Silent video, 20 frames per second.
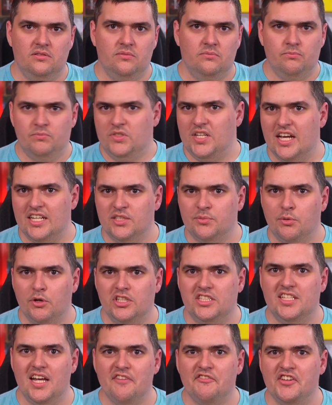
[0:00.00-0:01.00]
textbook
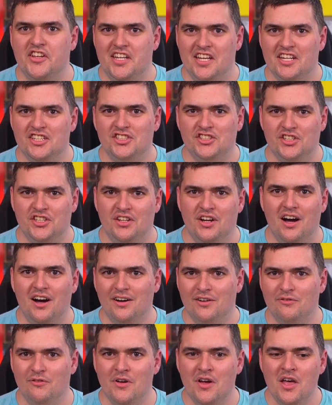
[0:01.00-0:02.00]
definition
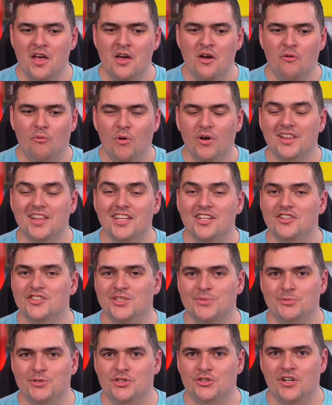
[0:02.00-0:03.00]
of what
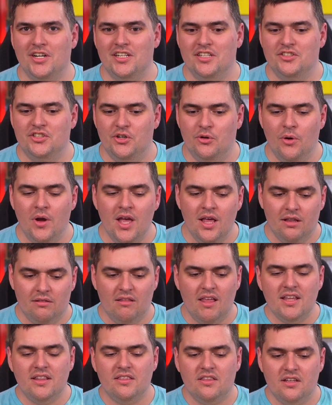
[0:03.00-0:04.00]
leadership is trying to do.
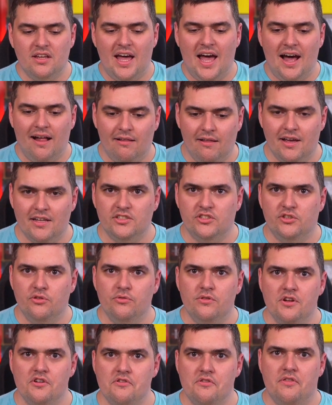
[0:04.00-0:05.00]
Let the allies do
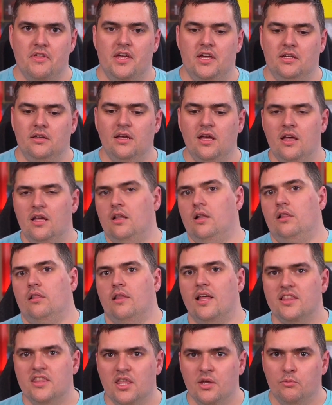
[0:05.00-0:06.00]
their thing,
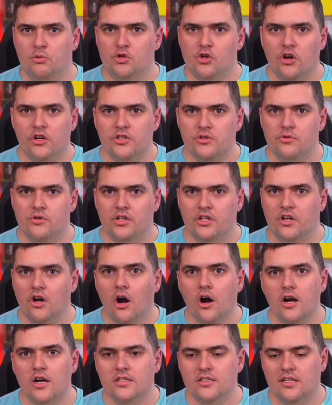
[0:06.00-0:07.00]
let them draw you the
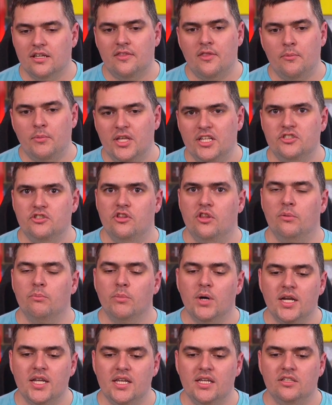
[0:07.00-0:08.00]
cards, let them get you the
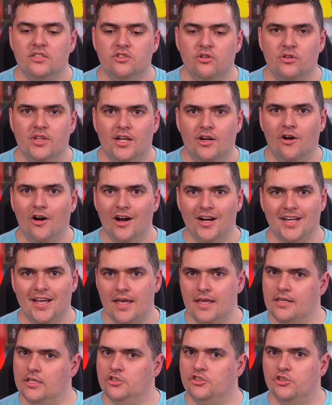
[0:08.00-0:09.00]
money so that Hawkeye
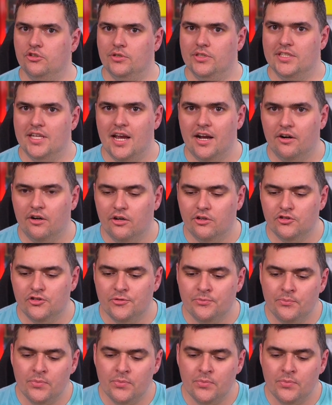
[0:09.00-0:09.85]
can shoot his arrows.